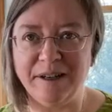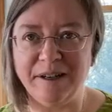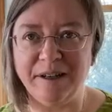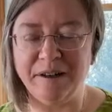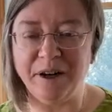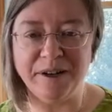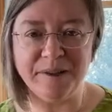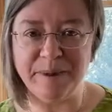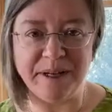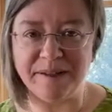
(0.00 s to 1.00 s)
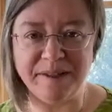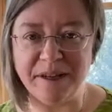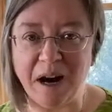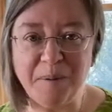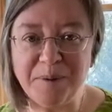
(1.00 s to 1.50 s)
it caused me to
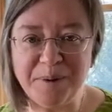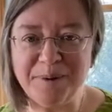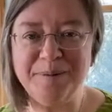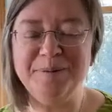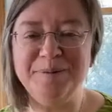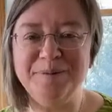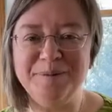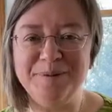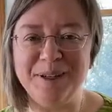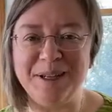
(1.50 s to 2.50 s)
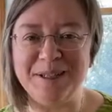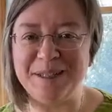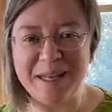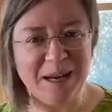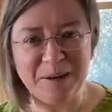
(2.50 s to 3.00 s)
stop and to
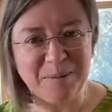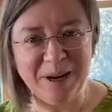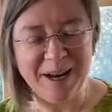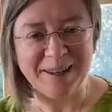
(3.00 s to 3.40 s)
take a breath,